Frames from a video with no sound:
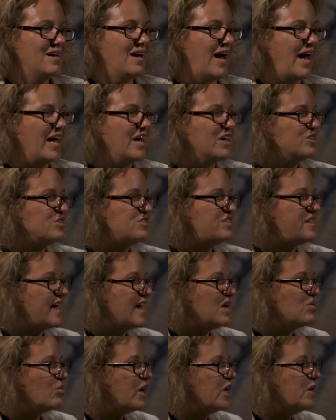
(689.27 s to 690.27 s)
I
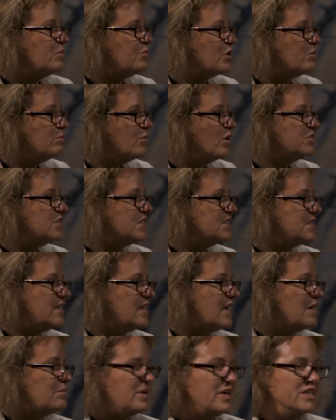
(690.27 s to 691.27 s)
understand why he put Moses in
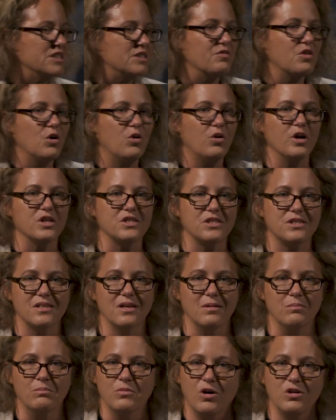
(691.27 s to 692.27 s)
it, because of course,
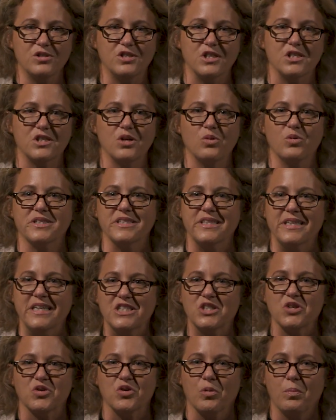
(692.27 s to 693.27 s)
Moses was an
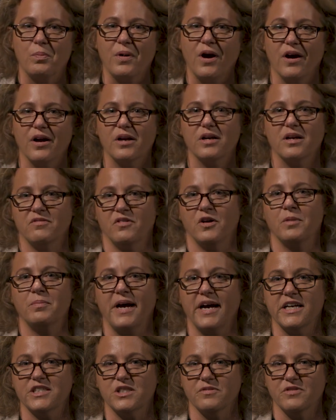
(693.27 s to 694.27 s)
integral part of our
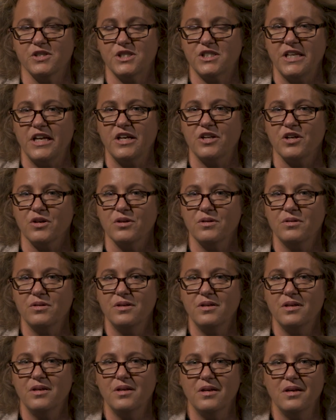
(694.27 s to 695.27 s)
Passover Seder.
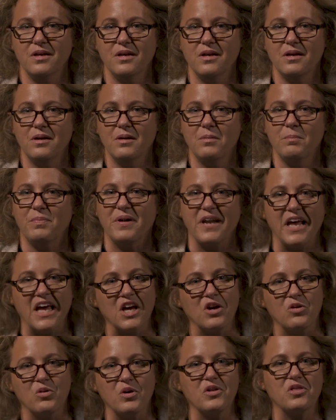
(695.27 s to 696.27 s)
But I
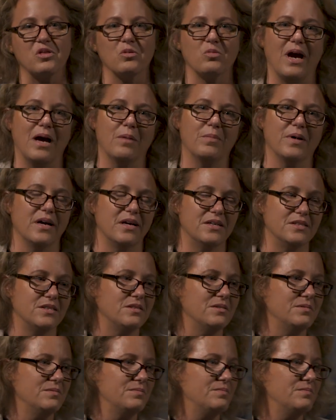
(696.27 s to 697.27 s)
agree with the
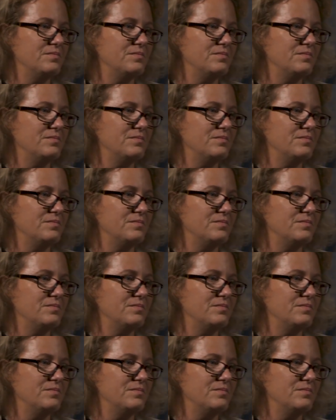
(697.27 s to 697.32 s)
rabbis.